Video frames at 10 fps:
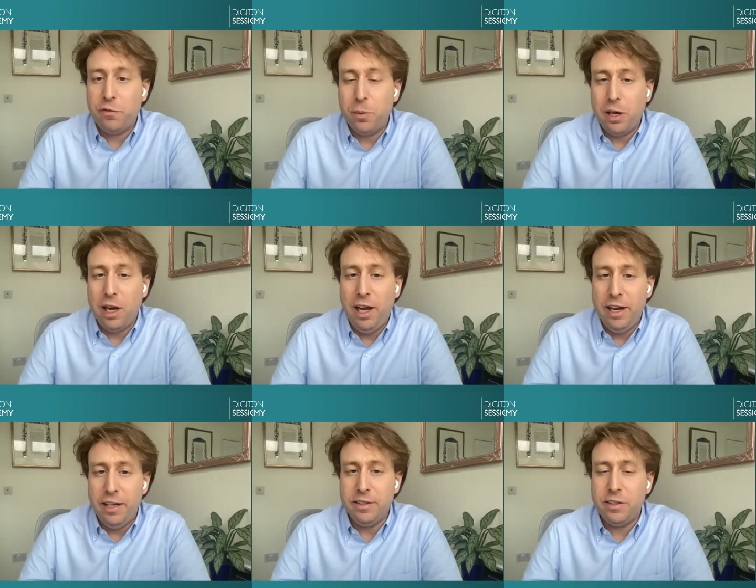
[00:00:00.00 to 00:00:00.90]
from
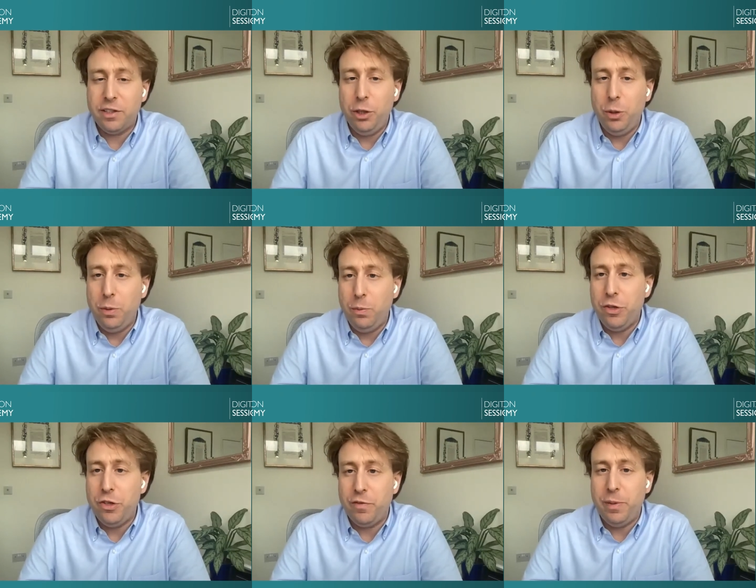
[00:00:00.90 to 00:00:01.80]
clients
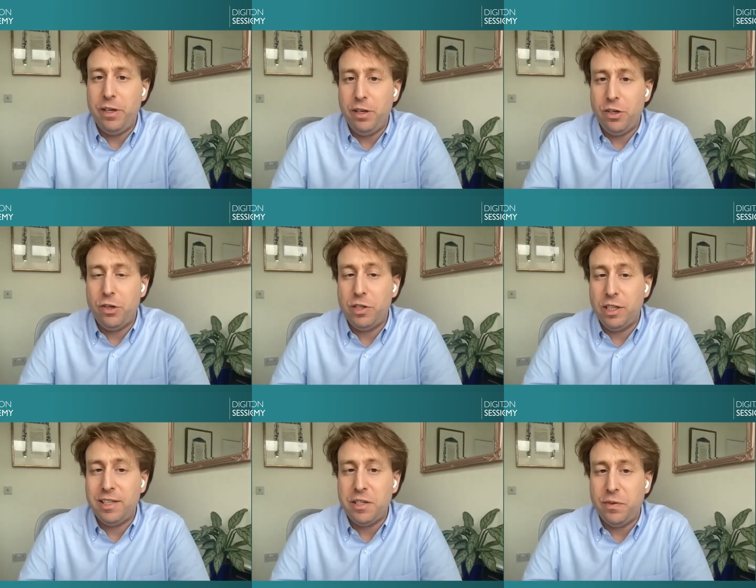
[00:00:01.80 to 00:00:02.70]
which have been
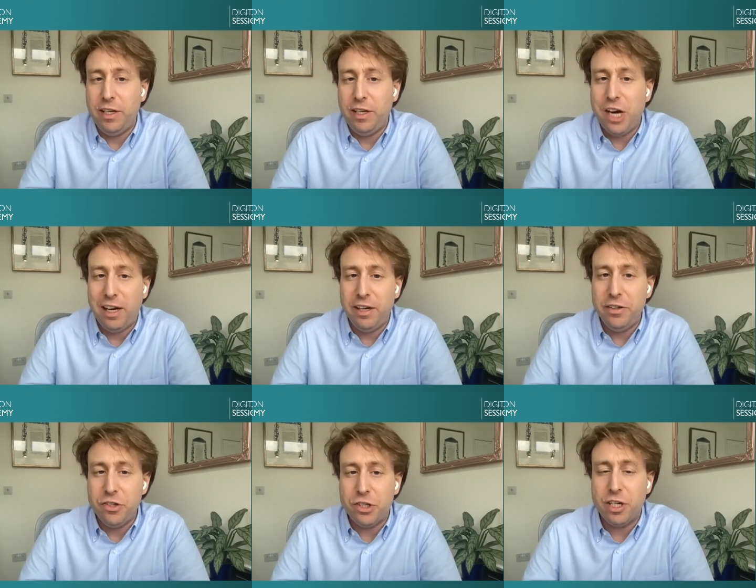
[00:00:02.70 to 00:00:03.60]
successfully
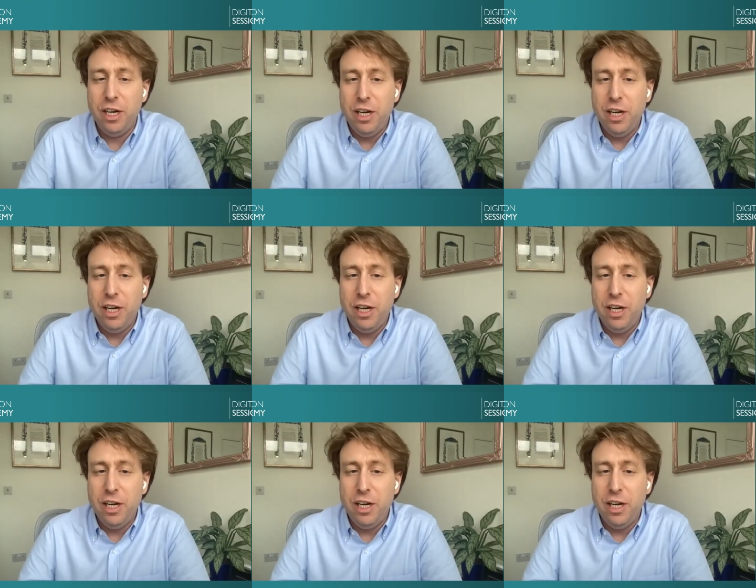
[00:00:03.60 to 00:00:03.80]
challenged.